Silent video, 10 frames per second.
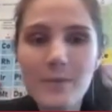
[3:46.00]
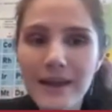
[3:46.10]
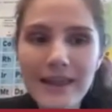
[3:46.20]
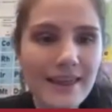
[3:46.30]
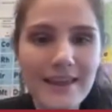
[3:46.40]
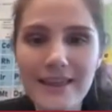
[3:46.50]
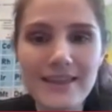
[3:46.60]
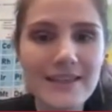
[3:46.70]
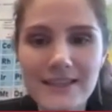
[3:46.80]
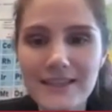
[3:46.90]
And you might think that
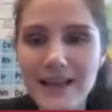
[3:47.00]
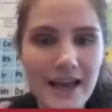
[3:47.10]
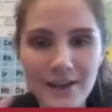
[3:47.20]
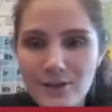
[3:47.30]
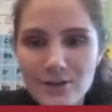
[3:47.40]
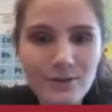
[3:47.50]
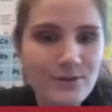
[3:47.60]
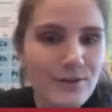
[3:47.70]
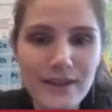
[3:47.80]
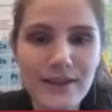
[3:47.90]
this is
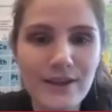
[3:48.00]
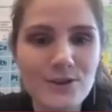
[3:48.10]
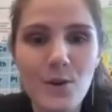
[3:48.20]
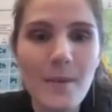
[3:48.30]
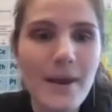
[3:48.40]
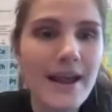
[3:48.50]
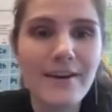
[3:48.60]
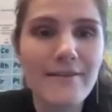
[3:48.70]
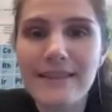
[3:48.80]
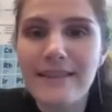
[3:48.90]
exclusively the domain
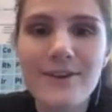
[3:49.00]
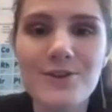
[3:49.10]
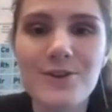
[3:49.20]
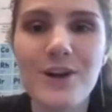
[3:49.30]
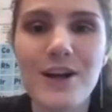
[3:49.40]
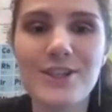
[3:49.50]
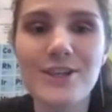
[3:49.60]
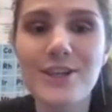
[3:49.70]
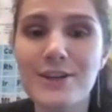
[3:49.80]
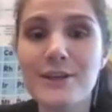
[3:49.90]
of electrical
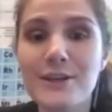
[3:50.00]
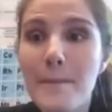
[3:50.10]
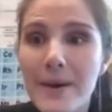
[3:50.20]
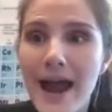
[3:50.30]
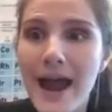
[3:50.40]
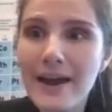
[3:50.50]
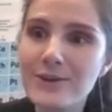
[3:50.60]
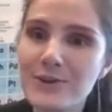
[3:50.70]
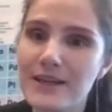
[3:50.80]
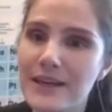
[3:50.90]
engineers, but
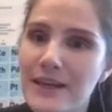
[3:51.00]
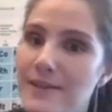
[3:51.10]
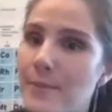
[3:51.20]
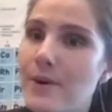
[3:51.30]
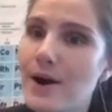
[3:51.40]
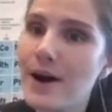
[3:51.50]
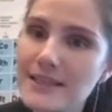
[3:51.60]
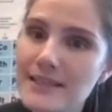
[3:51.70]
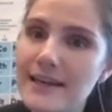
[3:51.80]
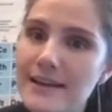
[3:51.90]
actually the
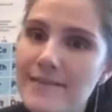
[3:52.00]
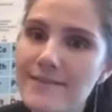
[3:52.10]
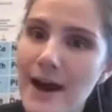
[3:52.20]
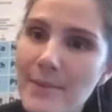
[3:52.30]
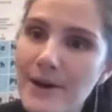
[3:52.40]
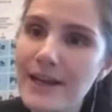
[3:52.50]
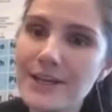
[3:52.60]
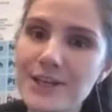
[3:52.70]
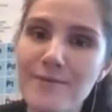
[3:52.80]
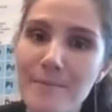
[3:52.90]
processing and
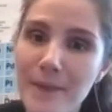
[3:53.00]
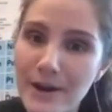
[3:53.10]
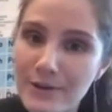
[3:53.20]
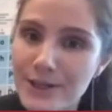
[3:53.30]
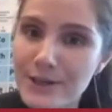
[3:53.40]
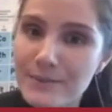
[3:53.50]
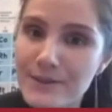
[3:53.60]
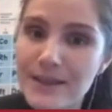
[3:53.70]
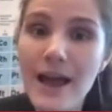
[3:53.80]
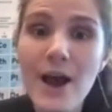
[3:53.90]
fabrication of
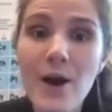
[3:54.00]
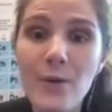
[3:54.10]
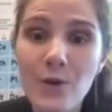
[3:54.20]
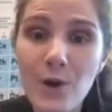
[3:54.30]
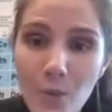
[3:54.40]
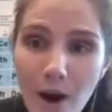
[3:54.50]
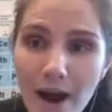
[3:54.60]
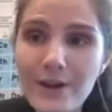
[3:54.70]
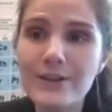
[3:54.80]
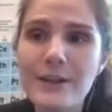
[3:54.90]
microchips
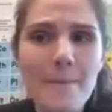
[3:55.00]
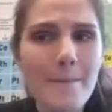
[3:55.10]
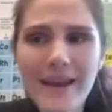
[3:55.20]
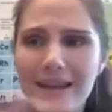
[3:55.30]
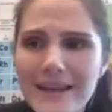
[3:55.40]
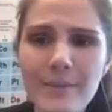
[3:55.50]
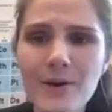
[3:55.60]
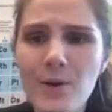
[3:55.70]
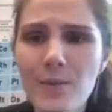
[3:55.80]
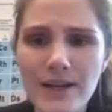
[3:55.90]
requires many
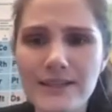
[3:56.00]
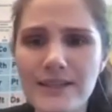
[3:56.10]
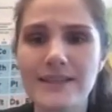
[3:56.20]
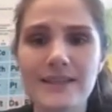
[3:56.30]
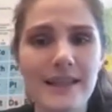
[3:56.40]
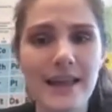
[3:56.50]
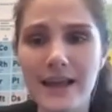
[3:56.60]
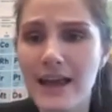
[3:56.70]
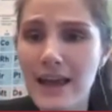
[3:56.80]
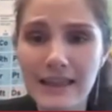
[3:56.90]
chemical processes
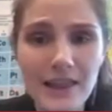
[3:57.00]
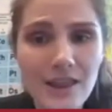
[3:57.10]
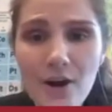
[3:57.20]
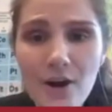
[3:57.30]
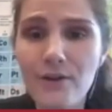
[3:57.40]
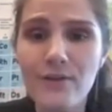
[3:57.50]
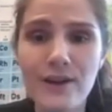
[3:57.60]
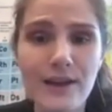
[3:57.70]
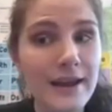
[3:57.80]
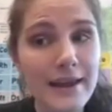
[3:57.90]
like
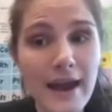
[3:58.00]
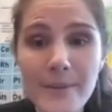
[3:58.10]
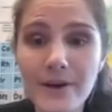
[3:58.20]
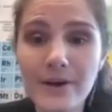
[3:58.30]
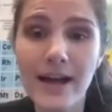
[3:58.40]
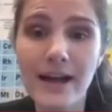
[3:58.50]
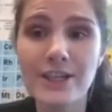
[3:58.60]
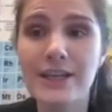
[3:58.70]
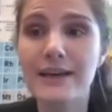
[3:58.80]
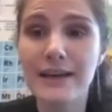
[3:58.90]
lithography, chemical
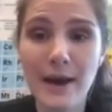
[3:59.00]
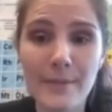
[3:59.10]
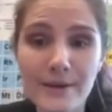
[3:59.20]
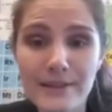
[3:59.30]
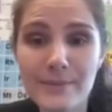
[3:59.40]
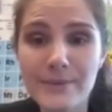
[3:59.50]
etching, chemical